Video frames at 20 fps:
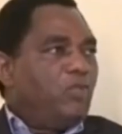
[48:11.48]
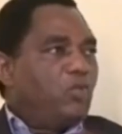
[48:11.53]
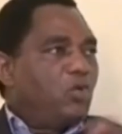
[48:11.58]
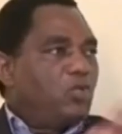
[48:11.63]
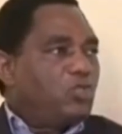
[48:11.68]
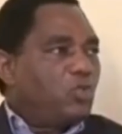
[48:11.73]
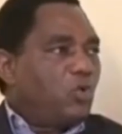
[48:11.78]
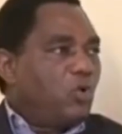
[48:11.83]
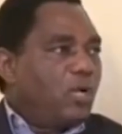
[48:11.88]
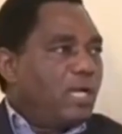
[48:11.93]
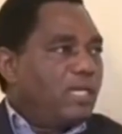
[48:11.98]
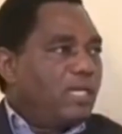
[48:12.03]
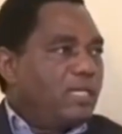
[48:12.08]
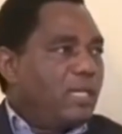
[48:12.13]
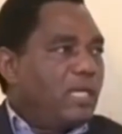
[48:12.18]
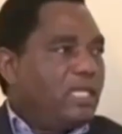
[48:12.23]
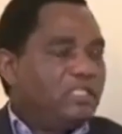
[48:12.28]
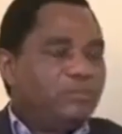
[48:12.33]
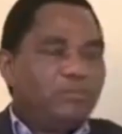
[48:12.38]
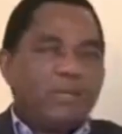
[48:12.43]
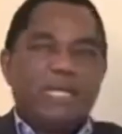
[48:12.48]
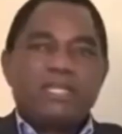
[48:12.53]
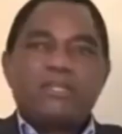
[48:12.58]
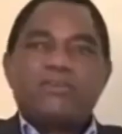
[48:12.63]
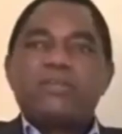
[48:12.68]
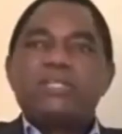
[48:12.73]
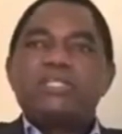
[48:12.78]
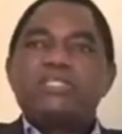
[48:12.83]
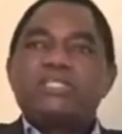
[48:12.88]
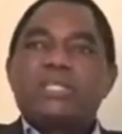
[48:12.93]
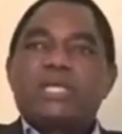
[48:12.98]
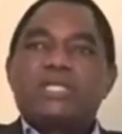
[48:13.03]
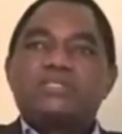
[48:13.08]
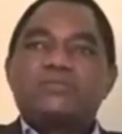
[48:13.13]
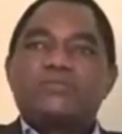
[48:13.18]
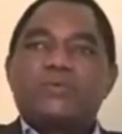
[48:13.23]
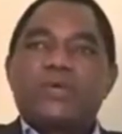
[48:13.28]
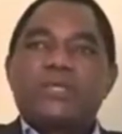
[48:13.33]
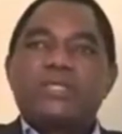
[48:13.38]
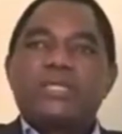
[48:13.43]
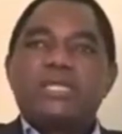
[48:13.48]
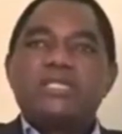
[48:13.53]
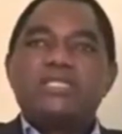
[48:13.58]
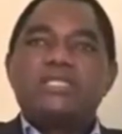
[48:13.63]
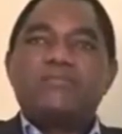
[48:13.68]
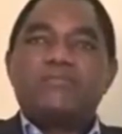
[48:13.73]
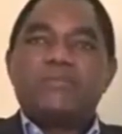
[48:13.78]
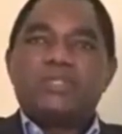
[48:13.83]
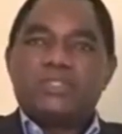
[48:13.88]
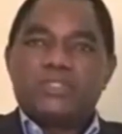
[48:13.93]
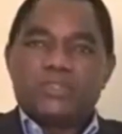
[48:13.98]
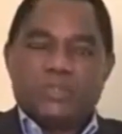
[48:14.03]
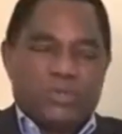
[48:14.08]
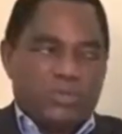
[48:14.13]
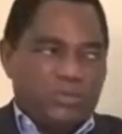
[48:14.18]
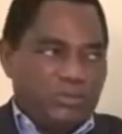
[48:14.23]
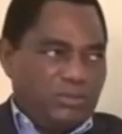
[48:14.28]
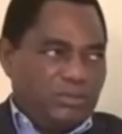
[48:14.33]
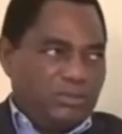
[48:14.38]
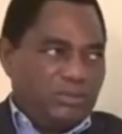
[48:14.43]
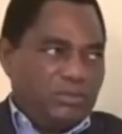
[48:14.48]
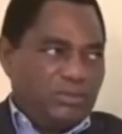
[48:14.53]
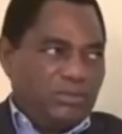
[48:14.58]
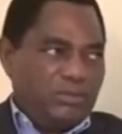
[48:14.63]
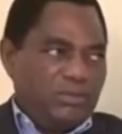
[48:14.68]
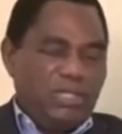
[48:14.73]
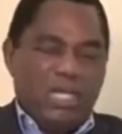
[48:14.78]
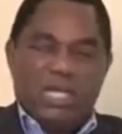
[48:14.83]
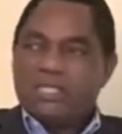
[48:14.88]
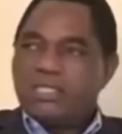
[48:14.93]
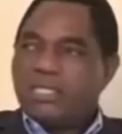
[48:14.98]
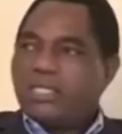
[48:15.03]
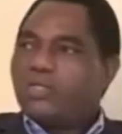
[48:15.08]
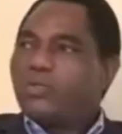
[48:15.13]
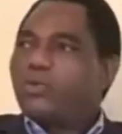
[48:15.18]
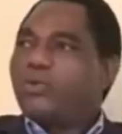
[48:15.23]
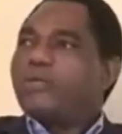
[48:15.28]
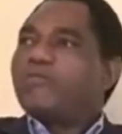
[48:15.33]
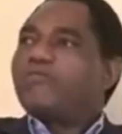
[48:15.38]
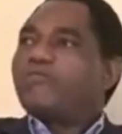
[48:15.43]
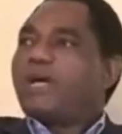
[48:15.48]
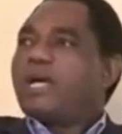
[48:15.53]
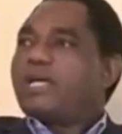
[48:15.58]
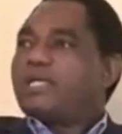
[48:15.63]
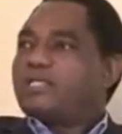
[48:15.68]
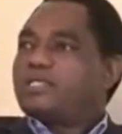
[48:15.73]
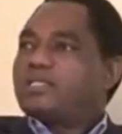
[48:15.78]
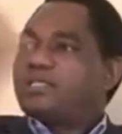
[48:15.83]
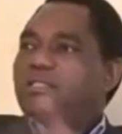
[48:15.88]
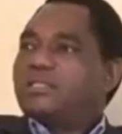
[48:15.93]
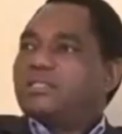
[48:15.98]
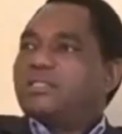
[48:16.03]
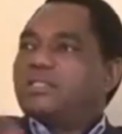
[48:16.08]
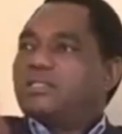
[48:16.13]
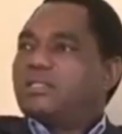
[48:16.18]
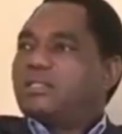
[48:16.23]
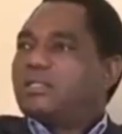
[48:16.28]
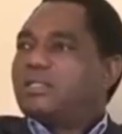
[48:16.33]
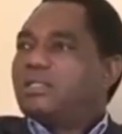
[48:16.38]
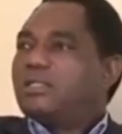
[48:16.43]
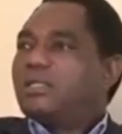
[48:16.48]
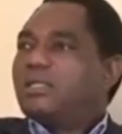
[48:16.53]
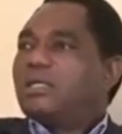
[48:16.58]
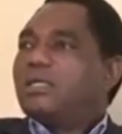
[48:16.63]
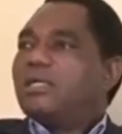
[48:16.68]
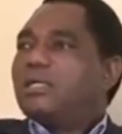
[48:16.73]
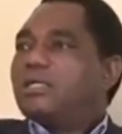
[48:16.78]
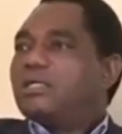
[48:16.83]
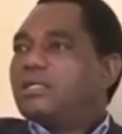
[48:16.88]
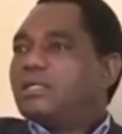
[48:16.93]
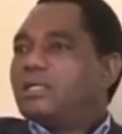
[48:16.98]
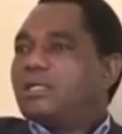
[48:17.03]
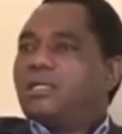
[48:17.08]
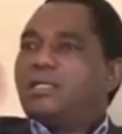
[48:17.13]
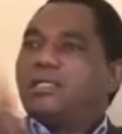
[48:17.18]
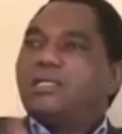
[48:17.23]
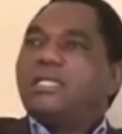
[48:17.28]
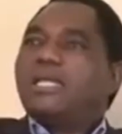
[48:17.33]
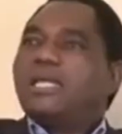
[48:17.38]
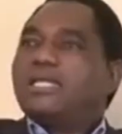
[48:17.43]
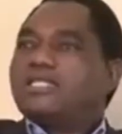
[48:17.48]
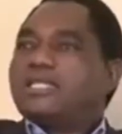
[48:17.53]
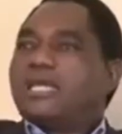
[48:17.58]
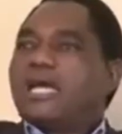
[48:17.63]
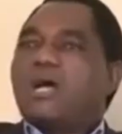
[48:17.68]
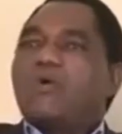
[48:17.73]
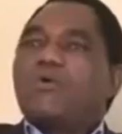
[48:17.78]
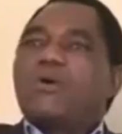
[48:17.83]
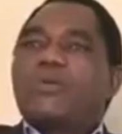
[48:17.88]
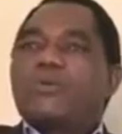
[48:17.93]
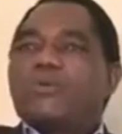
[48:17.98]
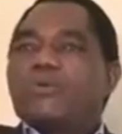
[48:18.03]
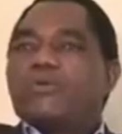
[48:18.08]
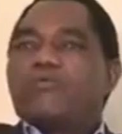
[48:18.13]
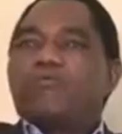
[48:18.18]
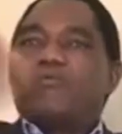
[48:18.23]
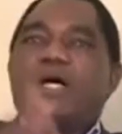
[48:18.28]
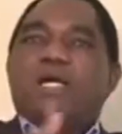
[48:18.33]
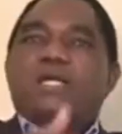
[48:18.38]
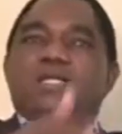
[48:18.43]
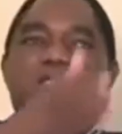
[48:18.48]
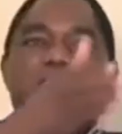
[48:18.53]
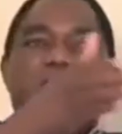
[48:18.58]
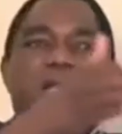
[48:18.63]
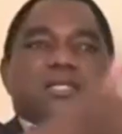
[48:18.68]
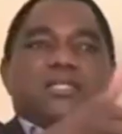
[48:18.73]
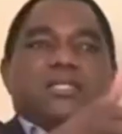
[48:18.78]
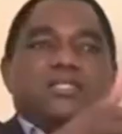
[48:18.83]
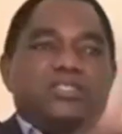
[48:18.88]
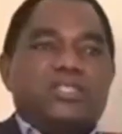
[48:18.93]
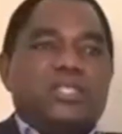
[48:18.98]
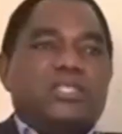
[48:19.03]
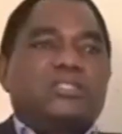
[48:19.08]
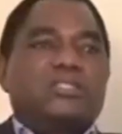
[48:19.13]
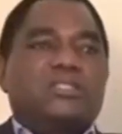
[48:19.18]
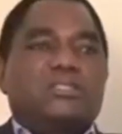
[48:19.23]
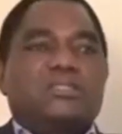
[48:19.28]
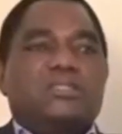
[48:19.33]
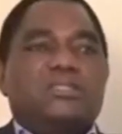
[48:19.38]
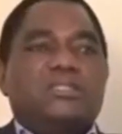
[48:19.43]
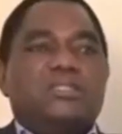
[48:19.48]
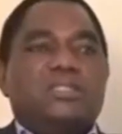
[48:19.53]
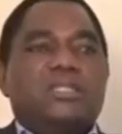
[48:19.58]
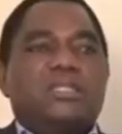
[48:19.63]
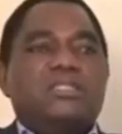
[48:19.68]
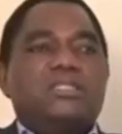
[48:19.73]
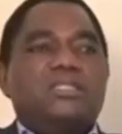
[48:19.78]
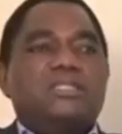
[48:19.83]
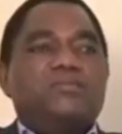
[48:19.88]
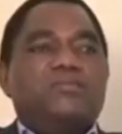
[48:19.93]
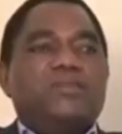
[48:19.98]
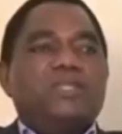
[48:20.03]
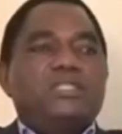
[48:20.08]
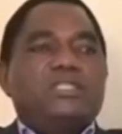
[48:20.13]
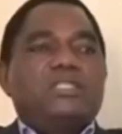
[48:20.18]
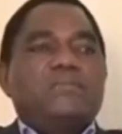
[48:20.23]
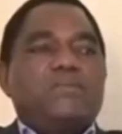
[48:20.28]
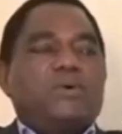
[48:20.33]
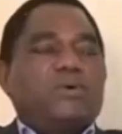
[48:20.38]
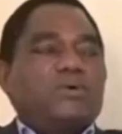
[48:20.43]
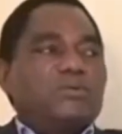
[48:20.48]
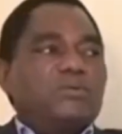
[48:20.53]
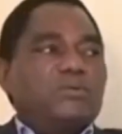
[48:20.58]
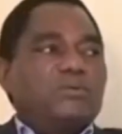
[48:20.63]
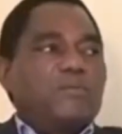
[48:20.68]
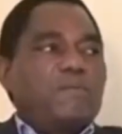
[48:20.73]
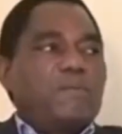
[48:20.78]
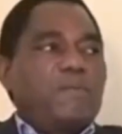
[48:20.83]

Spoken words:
not organized by Christians for an individual, and then you invite you invite other churches. It is visible.